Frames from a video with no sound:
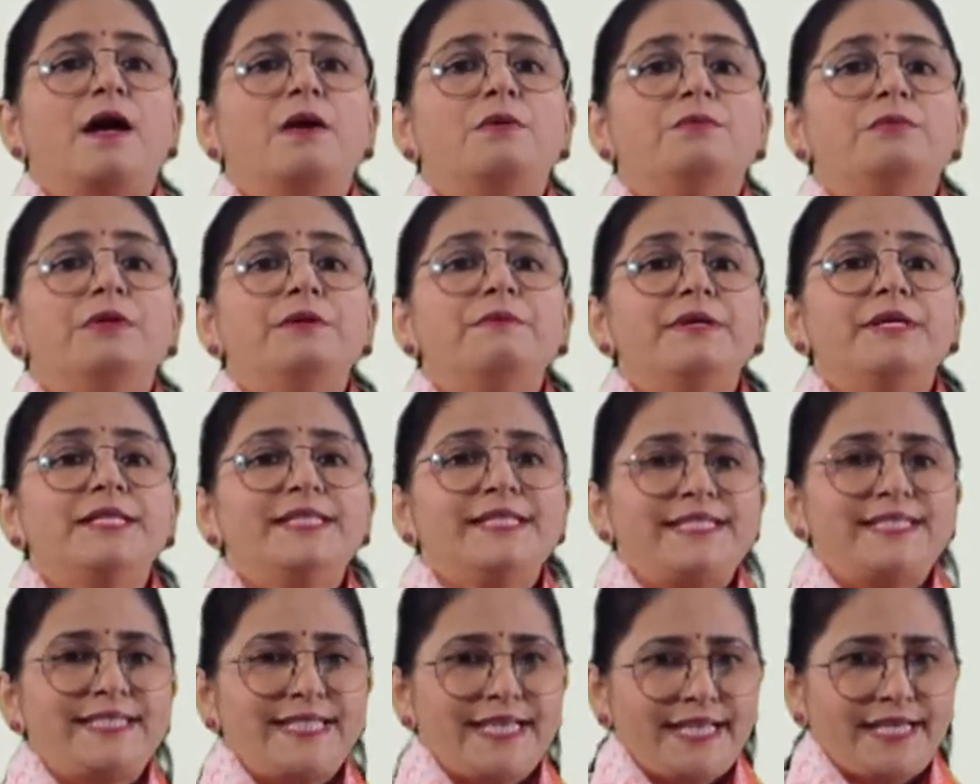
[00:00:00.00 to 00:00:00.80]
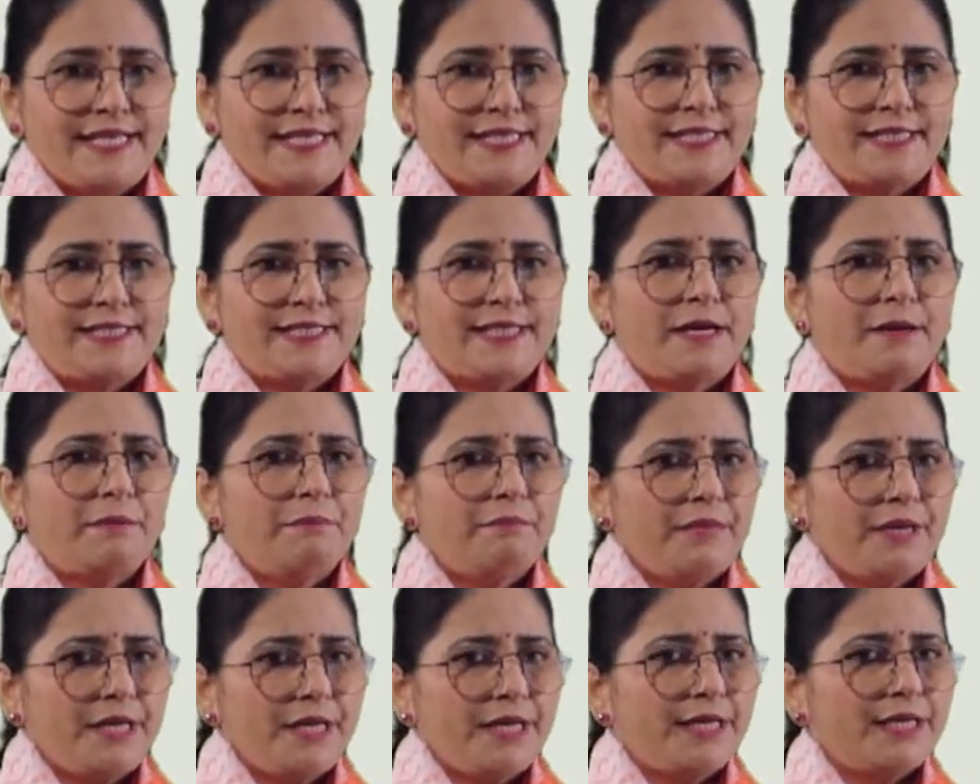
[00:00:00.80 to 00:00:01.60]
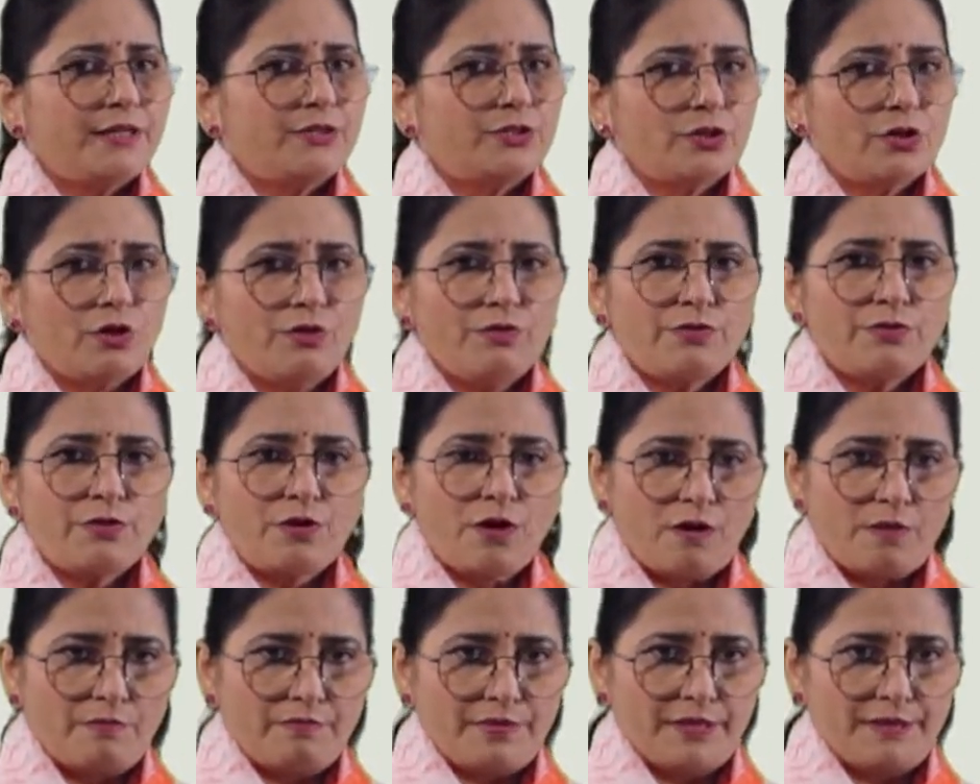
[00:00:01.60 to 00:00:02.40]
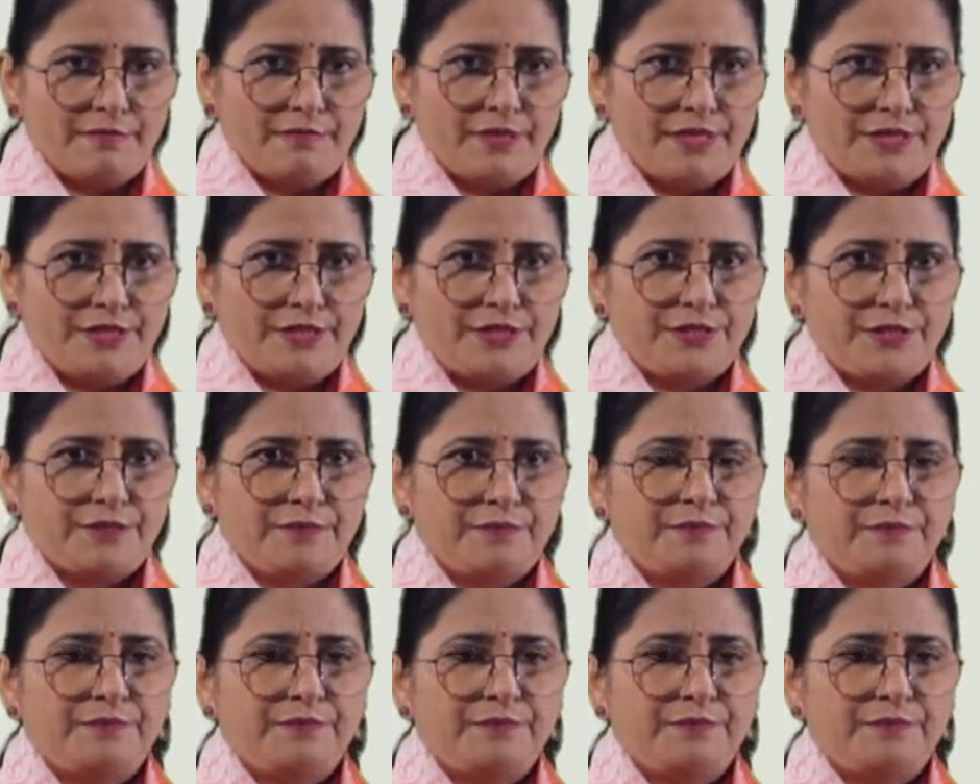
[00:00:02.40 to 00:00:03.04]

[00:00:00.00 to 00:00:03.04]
We will see some meanings of complement.